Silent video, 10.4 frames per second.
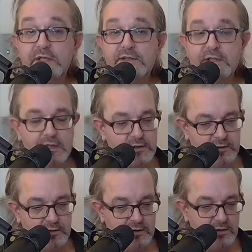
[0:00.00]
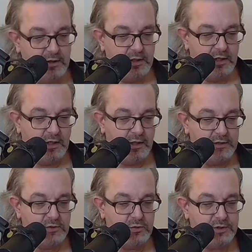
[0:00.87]
Isn't it?
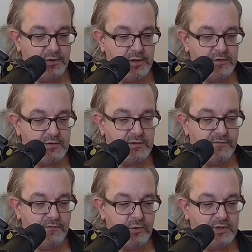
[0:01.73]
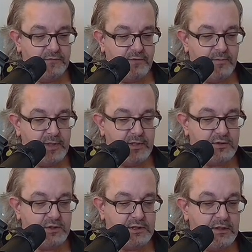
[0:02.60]
It's also known as the 45-minute
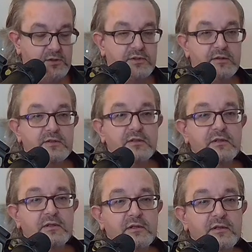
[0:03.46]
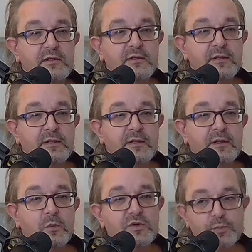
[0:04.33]
psychosis,
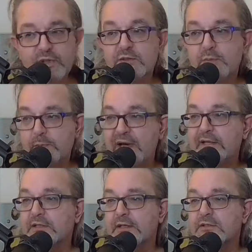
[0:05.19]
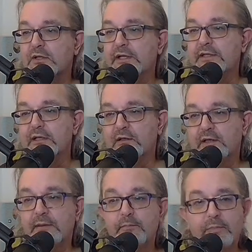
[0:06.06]
which brings me back to this idea,
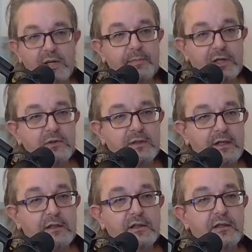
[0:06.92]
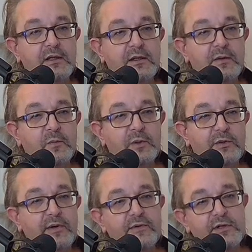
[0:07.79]
like bipolar, when
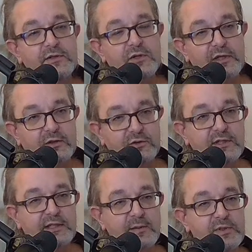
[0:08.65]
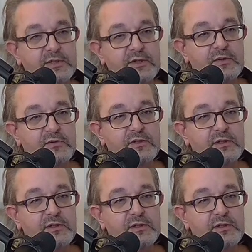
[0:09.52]
you're having a psychotic episode.